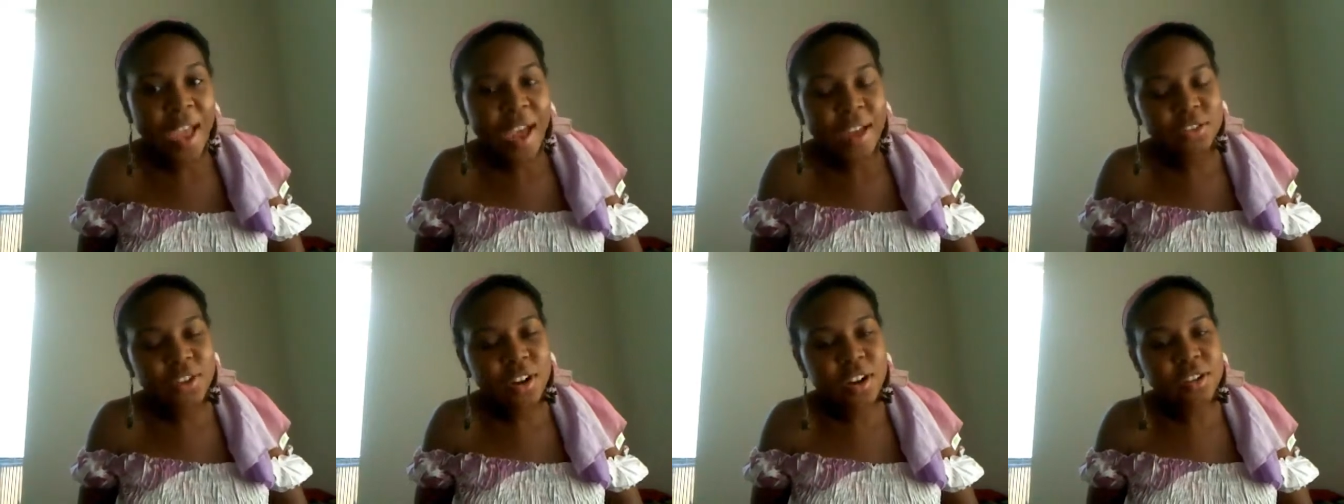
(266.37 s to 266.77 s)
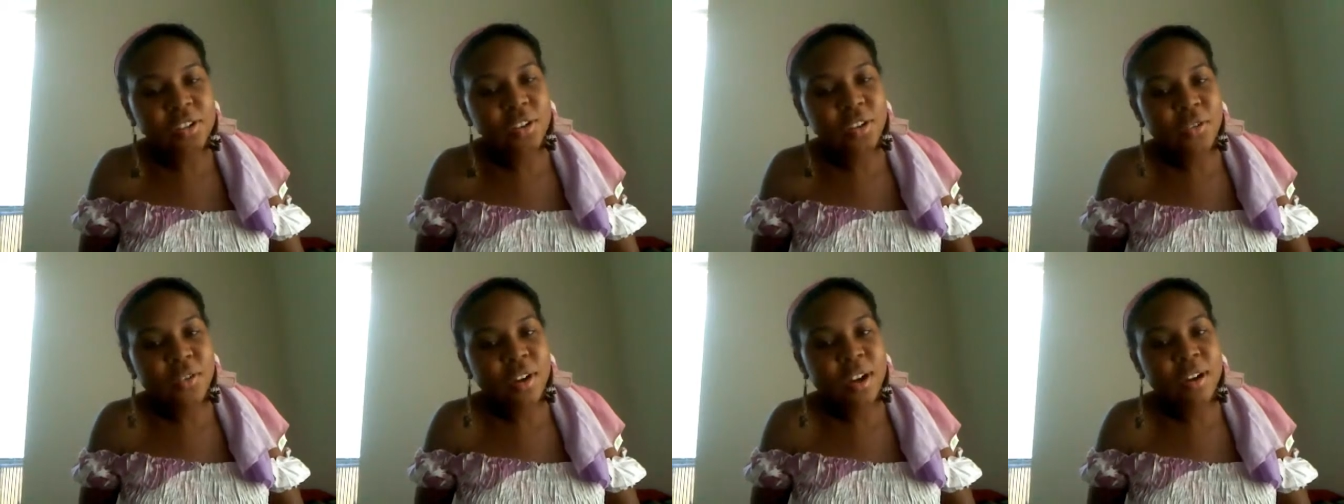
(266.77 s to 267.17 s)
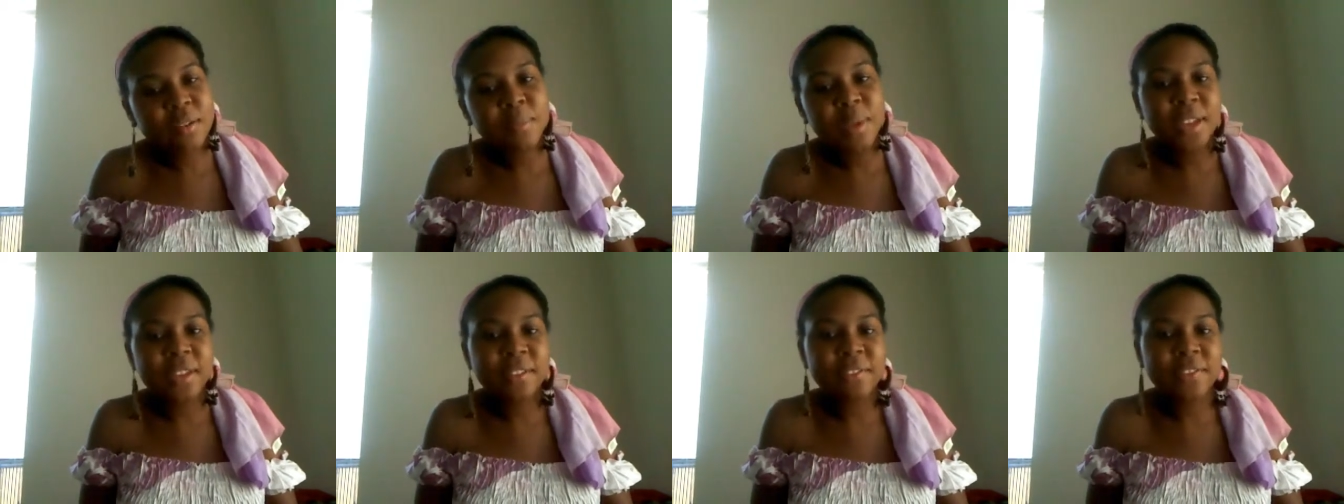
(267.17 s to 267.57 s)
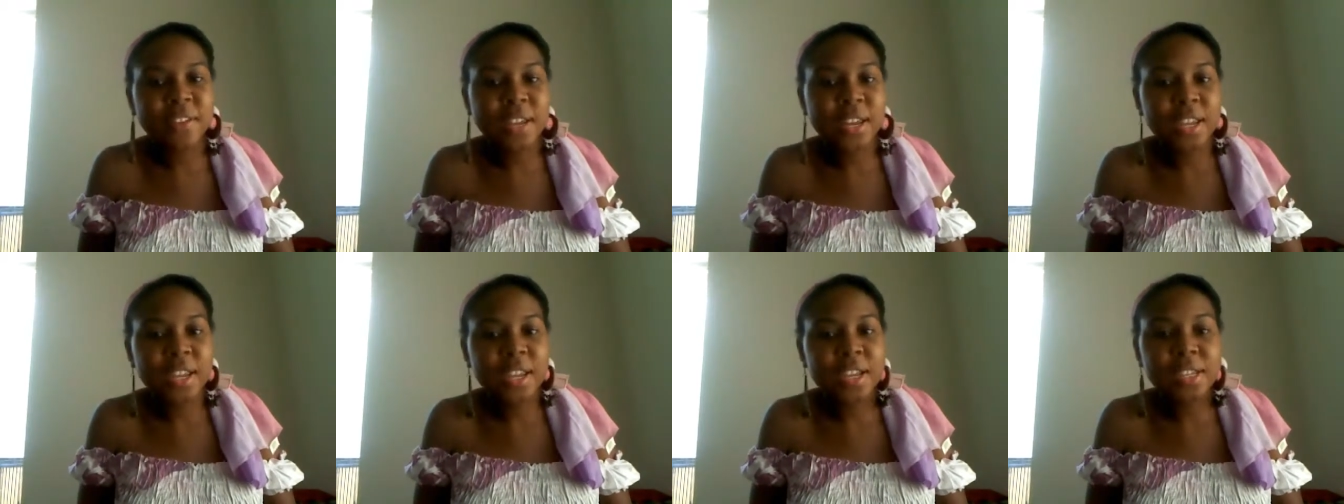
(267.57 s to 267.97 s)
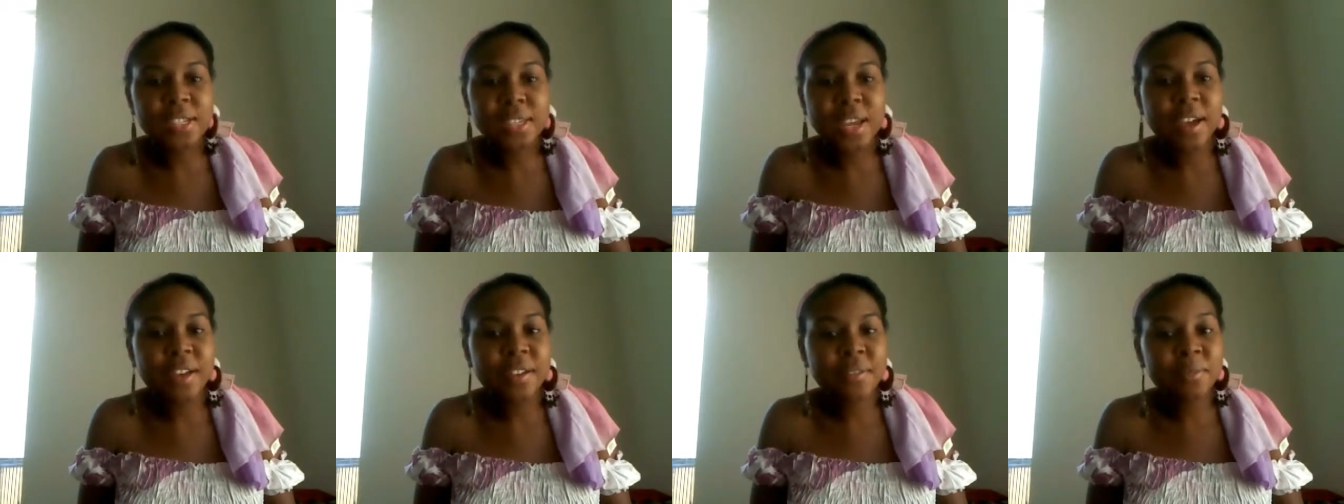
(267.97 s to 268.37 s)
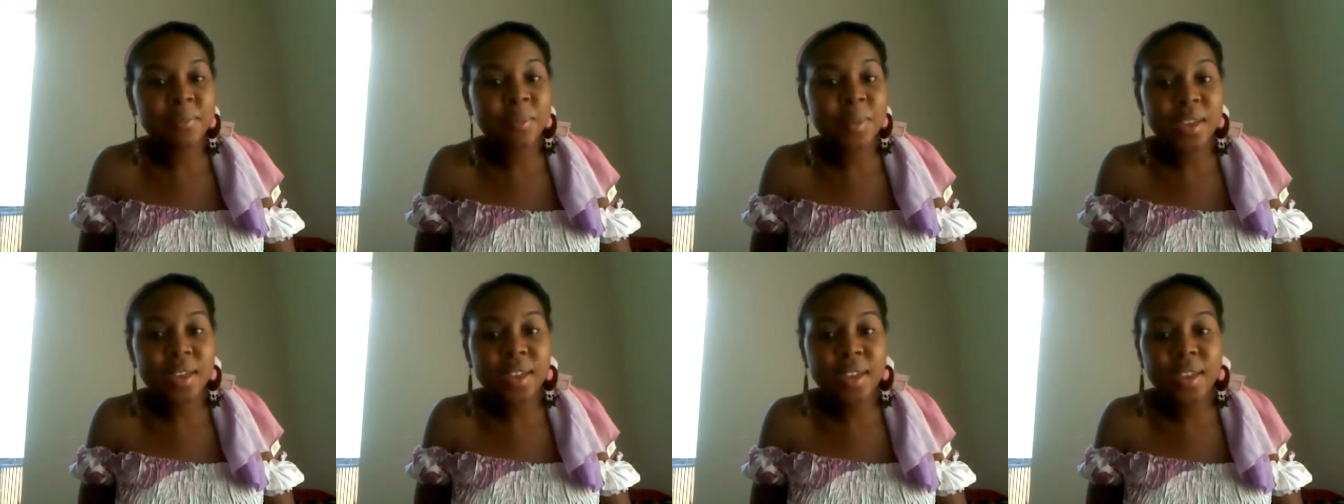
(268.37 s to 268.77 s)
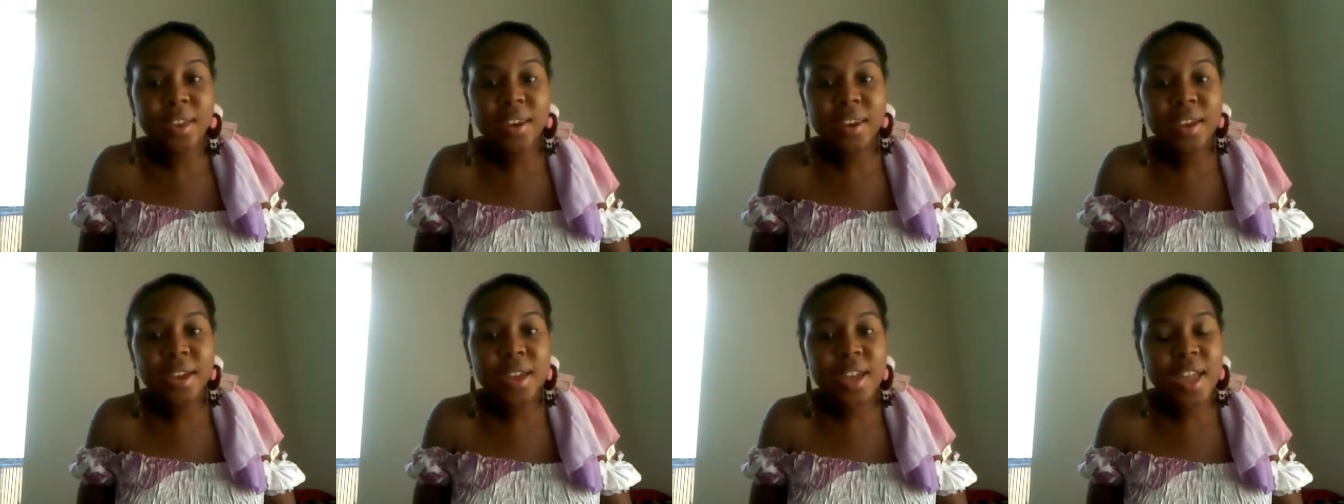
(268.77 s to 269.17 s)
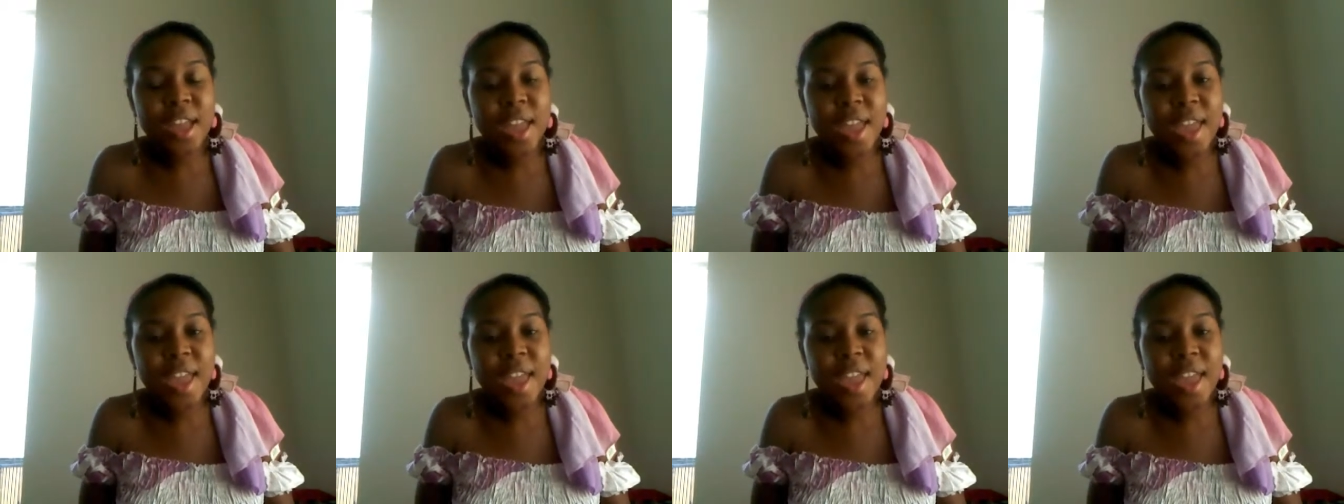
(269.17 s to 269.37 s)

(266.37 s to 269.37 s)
I try to turn around and make it funny because I've been